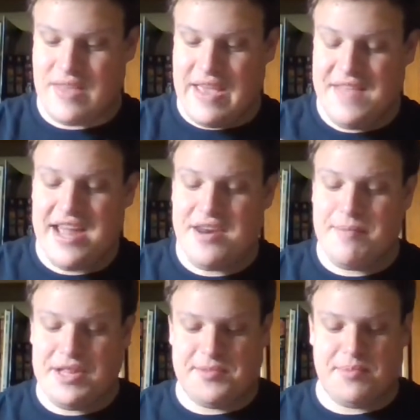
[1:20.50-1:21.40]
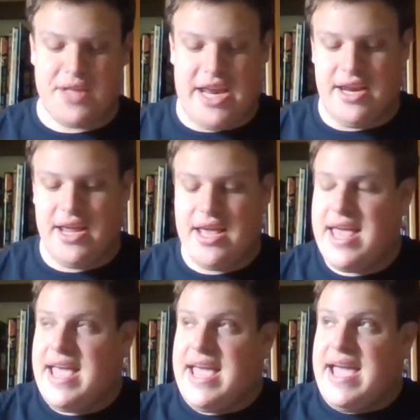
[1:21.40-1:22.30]
they end up on this planet,
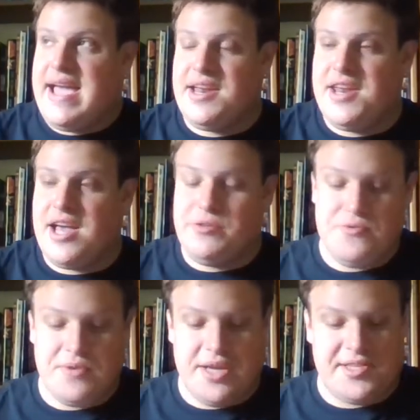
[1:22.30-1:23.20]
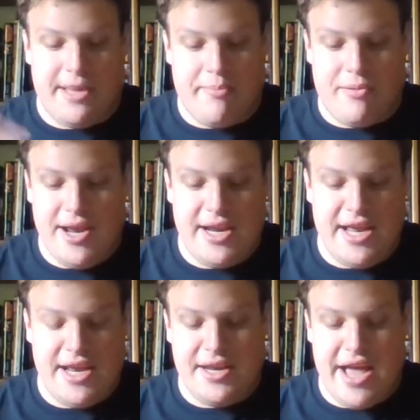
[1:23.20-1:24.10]
and Luke gets separated
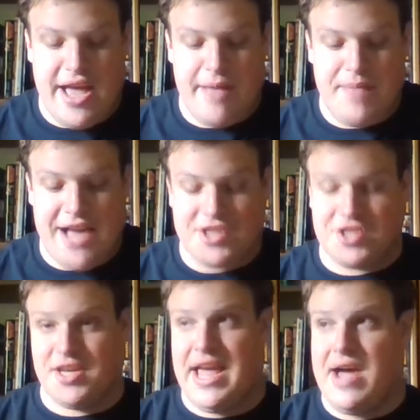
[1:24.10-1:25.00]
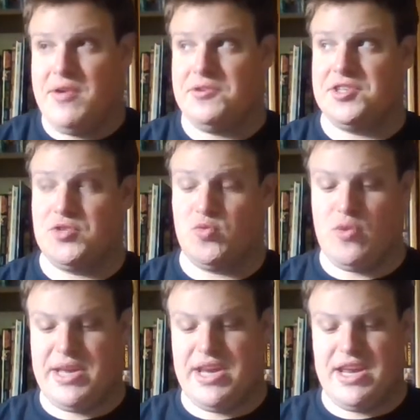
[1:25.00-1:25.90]
and actually encounters this
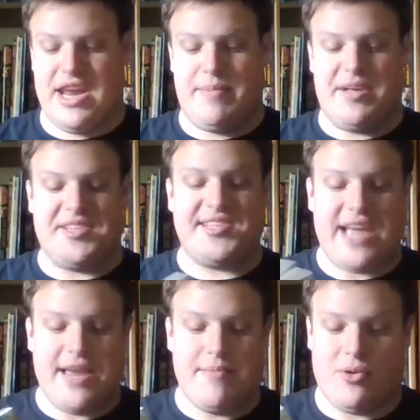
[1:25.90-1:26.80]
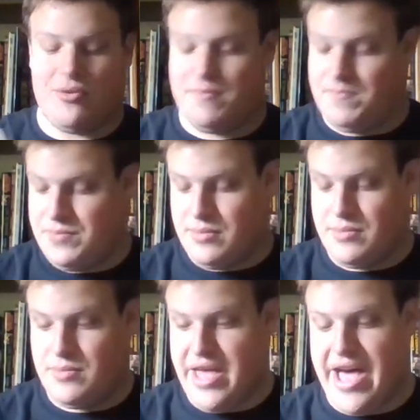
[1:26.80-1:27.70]
woman named Cybele.
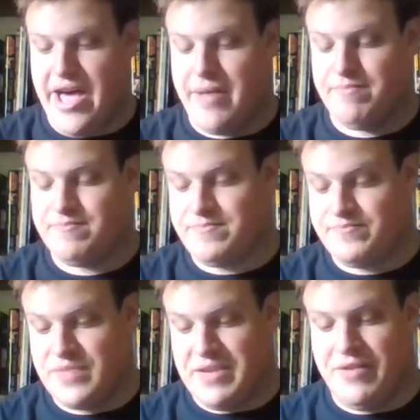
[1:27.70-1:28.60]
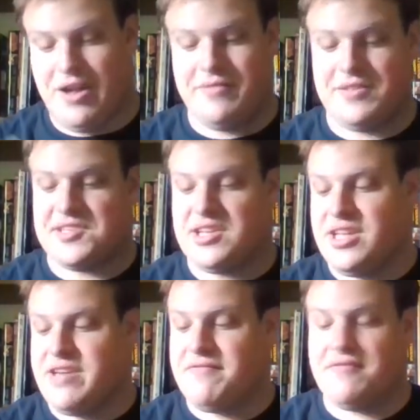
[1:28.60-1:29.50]
Um, they fall off this
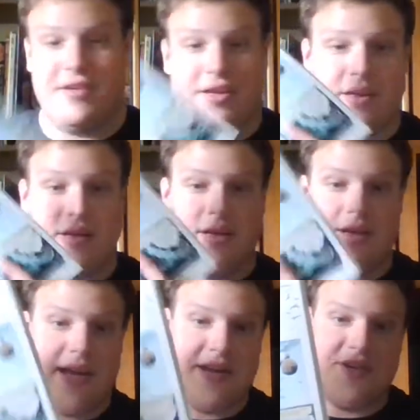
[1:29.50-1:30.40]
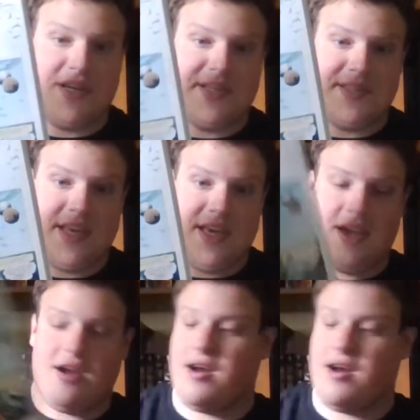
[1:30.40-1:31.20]
cliff, as you can see here,